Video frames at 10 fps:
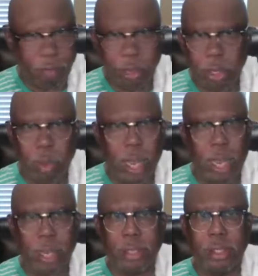you
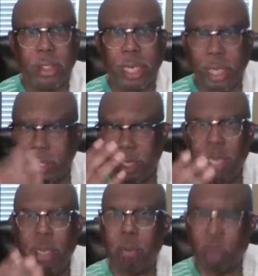at and
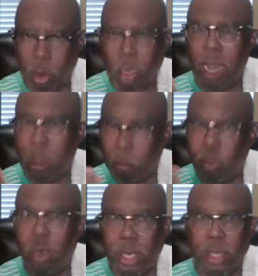tell him, Lord, I'm
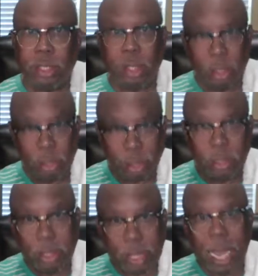willing to
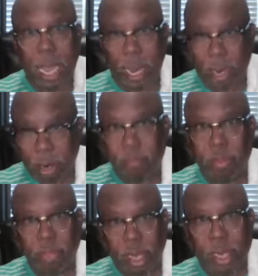deny
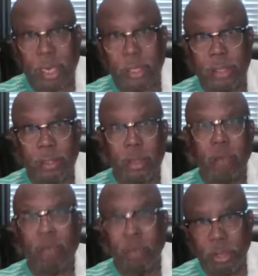everything
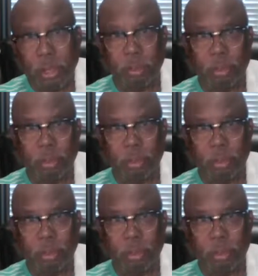for you.